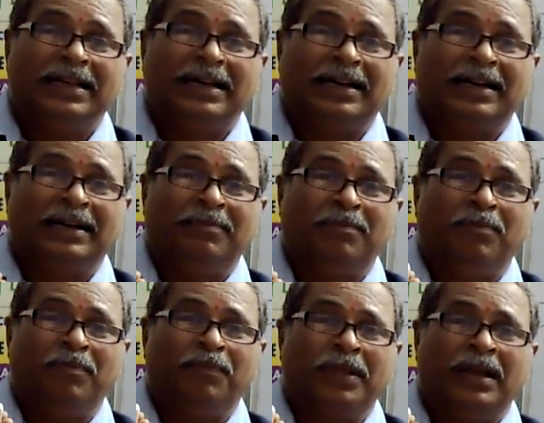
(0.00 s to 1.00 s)

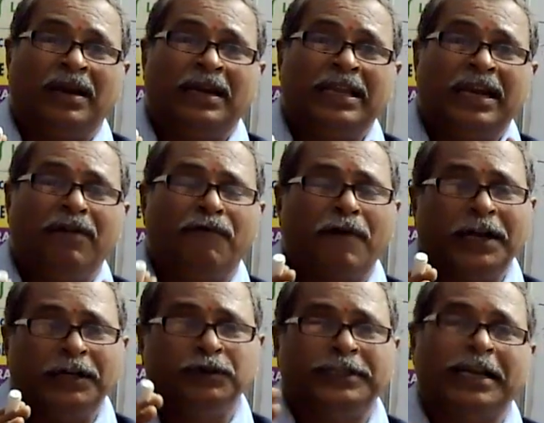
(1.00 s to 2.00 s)
nearly 5